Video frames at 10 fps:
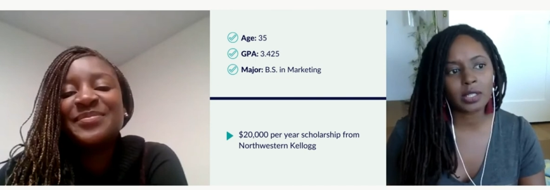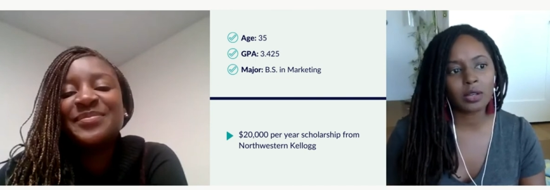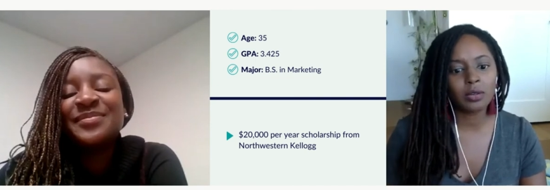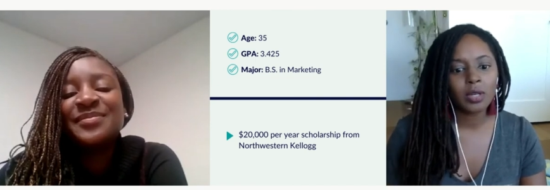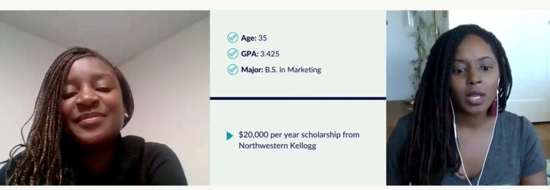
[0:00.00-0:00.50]

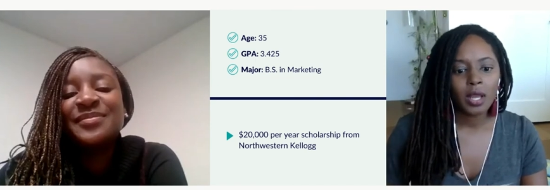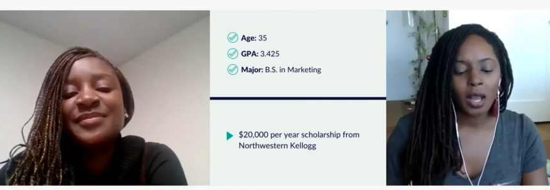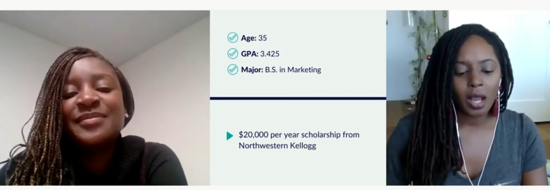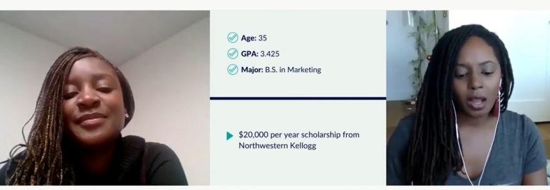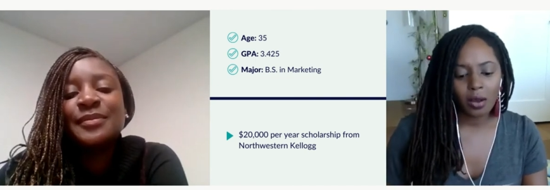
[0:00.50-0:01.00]
Speaker 1: So,
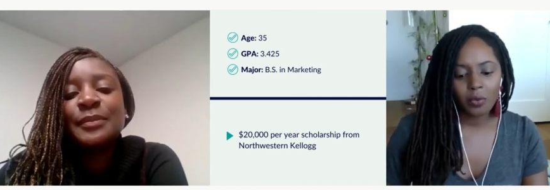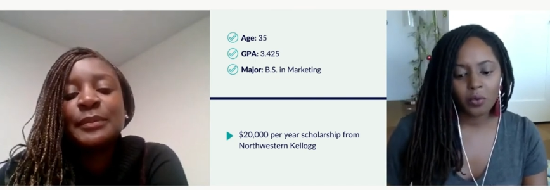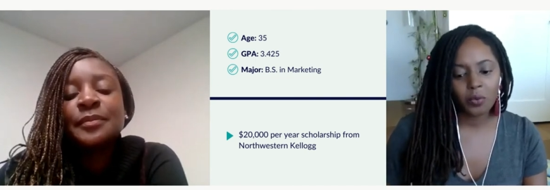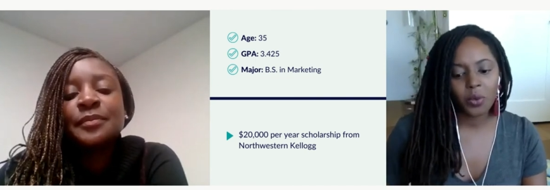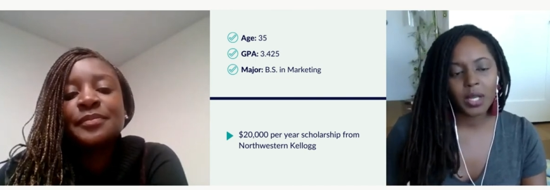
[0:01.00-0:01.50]
uh,
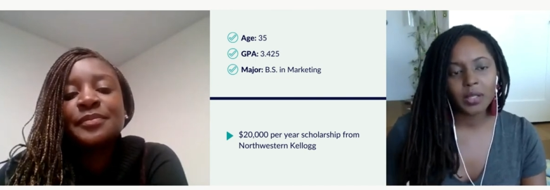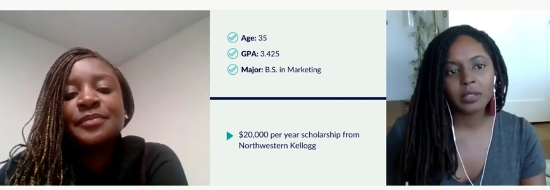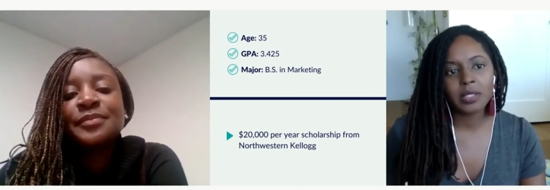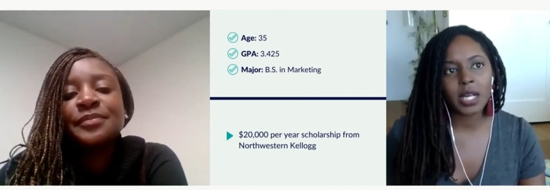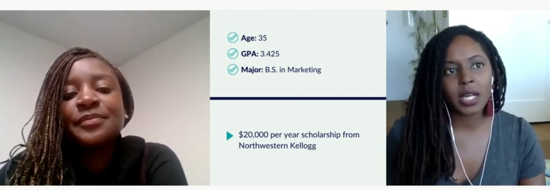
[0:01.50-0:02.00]
what
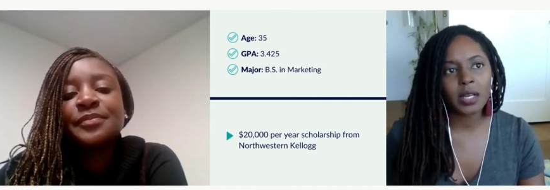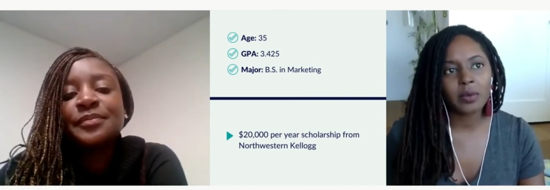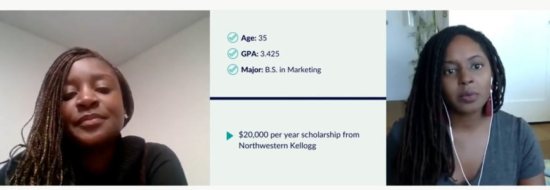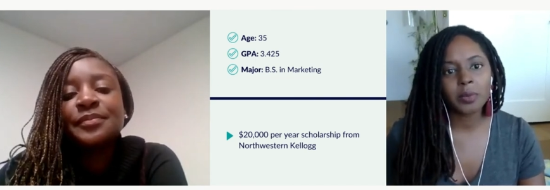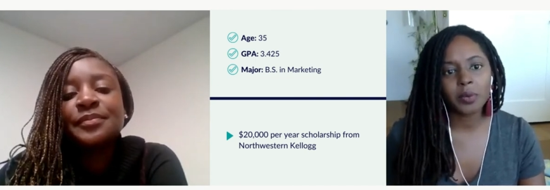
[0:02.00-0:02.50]

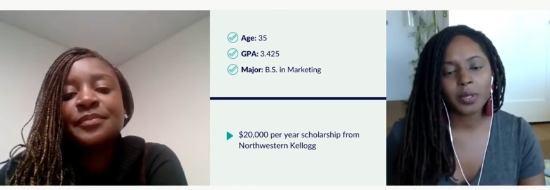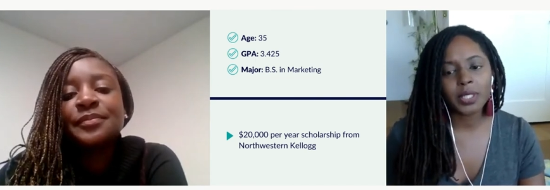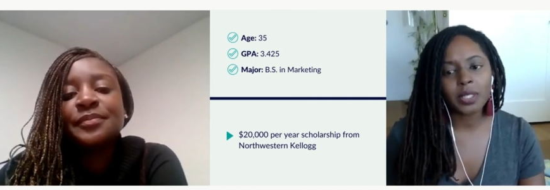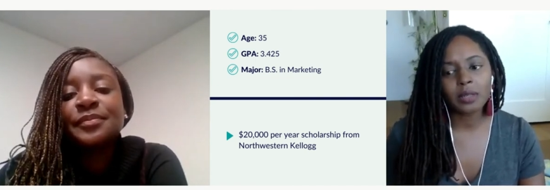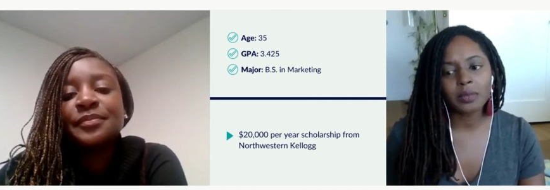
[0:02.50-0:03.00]
Kudzai will be
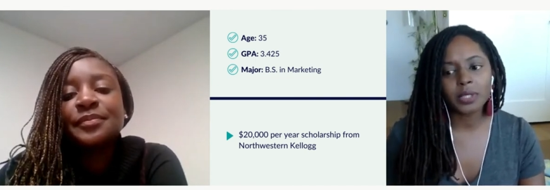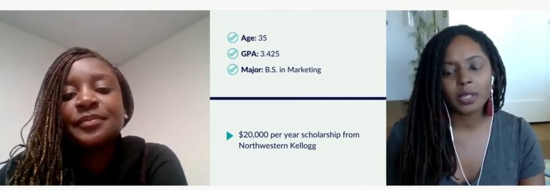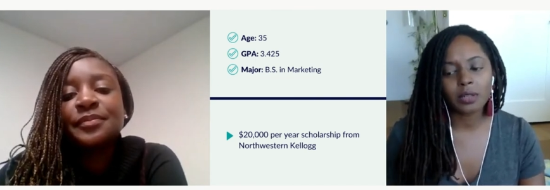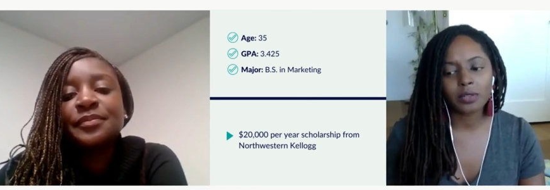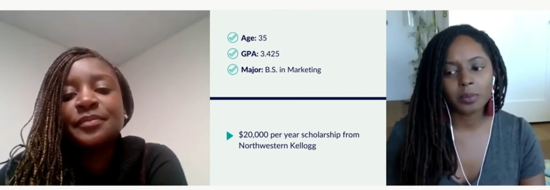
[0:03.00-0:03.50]
working on with the
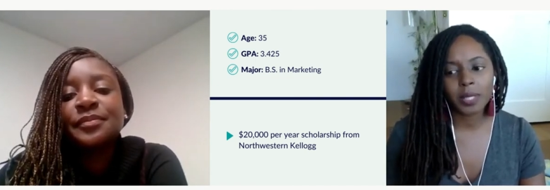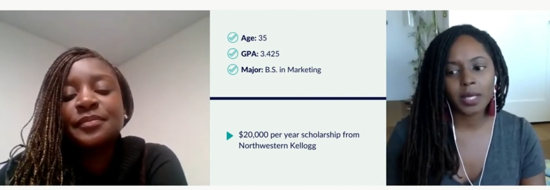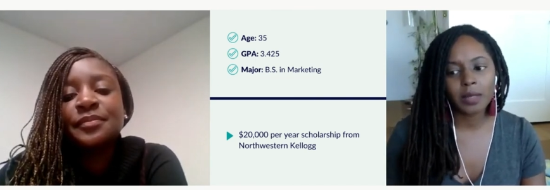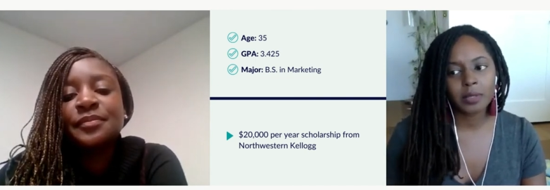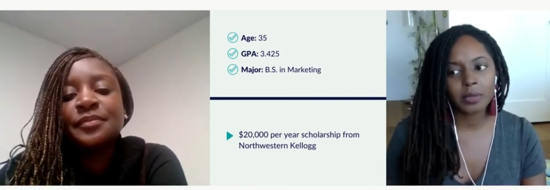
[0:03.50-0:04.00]
art of
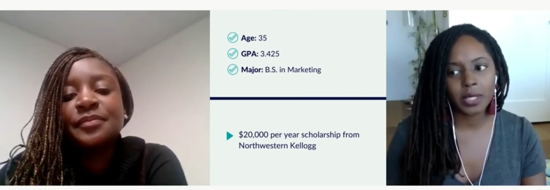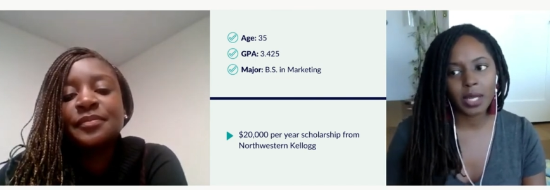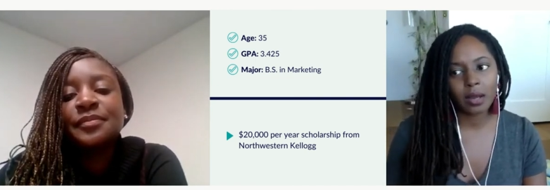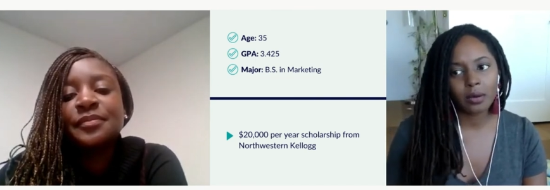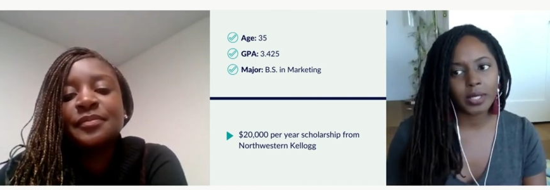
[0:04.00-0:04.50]
applying between
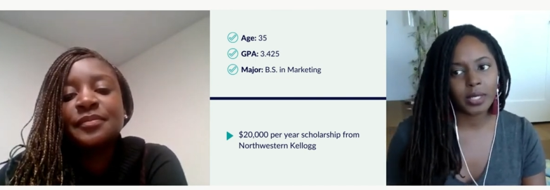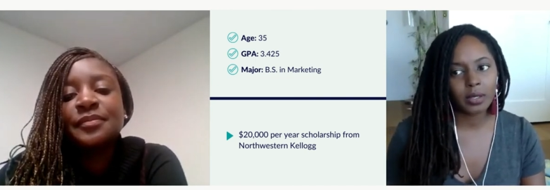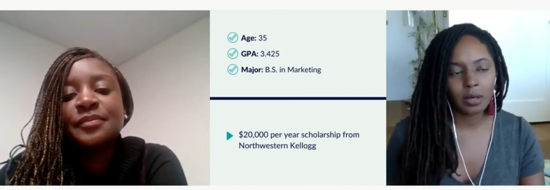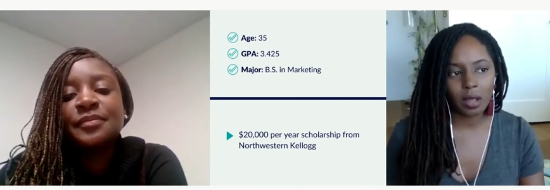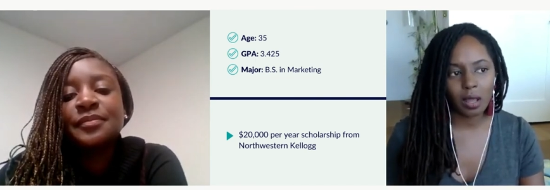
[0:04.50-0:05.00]
now
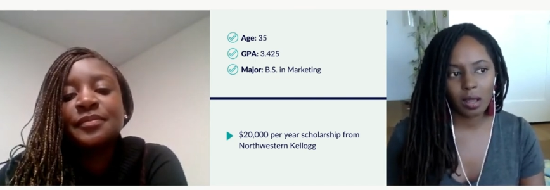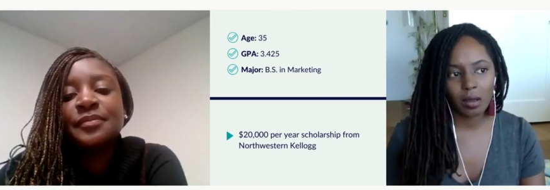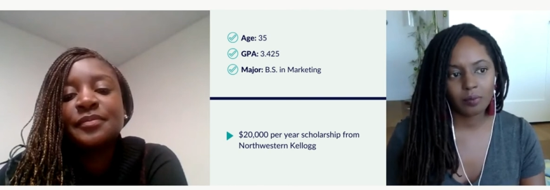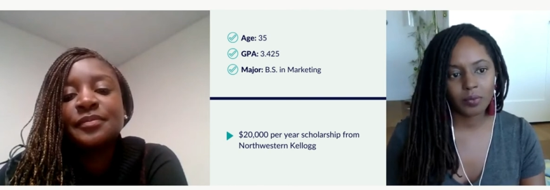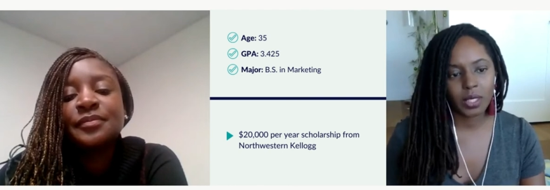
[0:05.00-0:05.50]
and
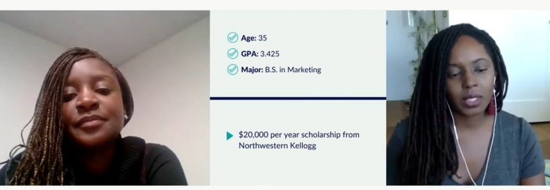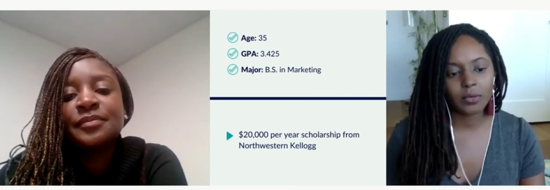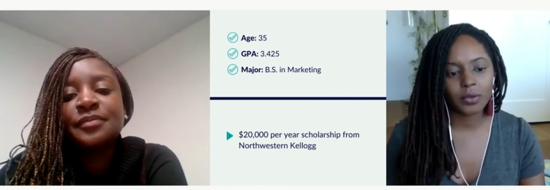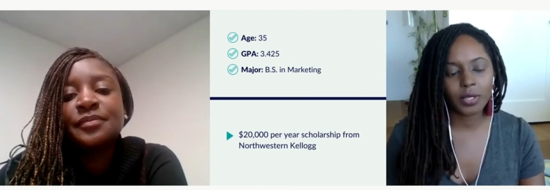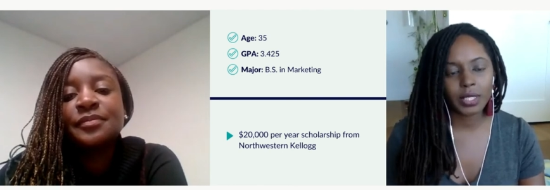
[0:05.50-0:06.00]
um, the end
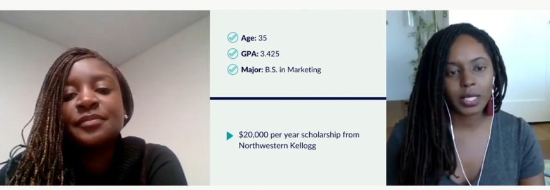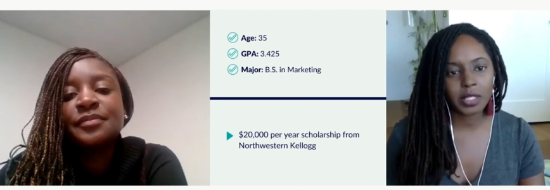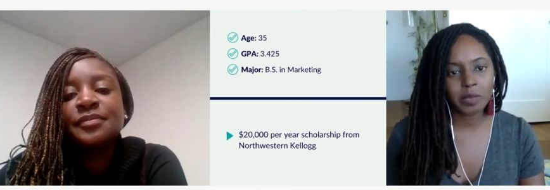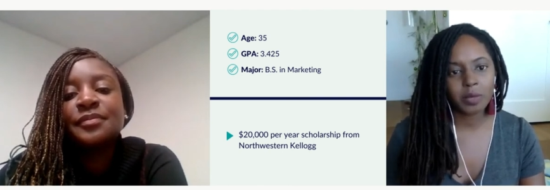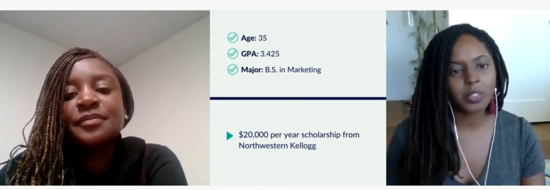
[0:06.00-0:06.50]
of her
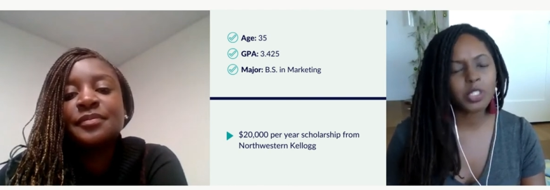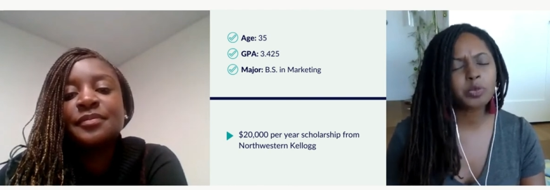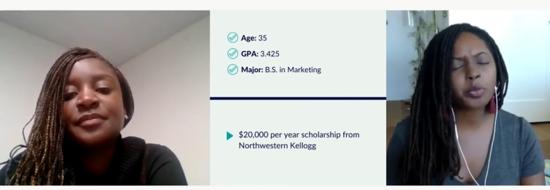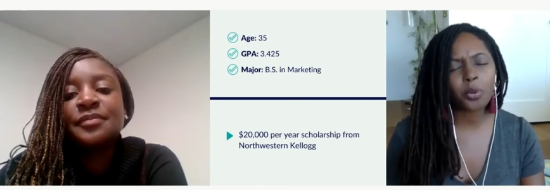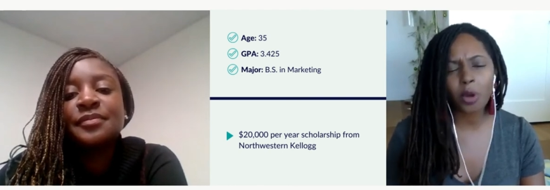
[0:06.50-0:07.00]
engagement, which
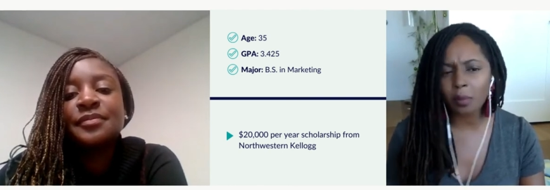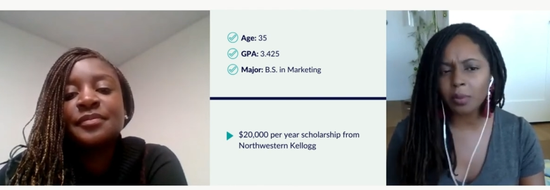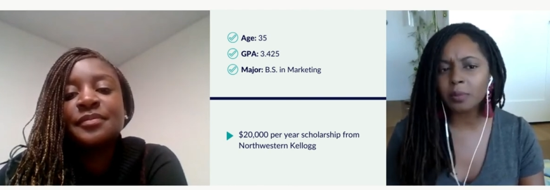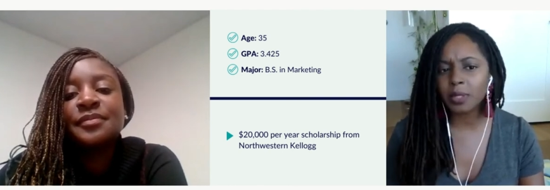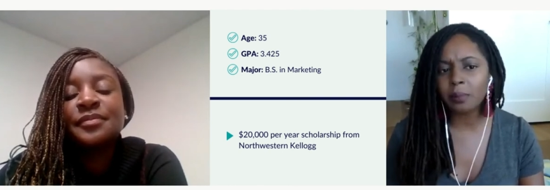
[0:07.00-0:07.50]
is
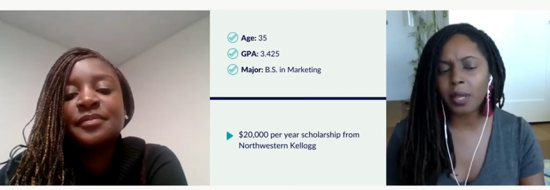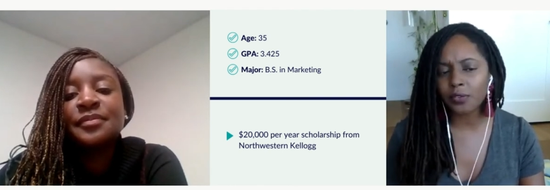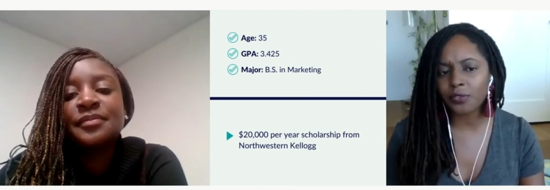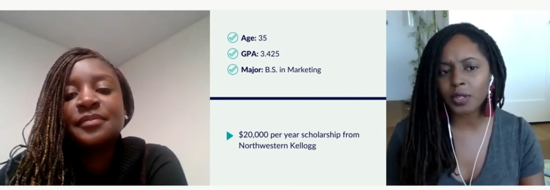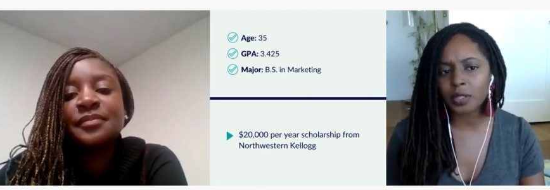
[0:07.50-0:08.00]
probably May
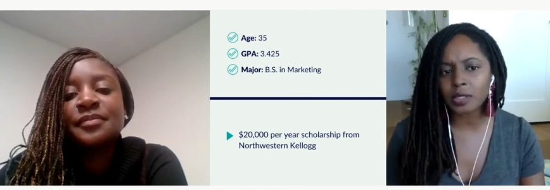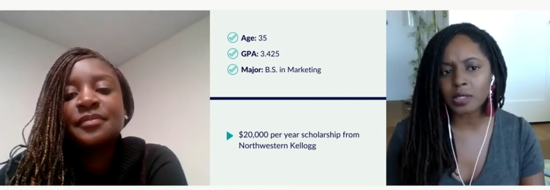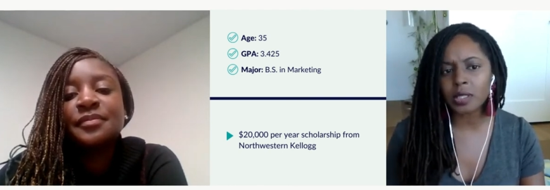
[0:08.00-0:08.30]
1st.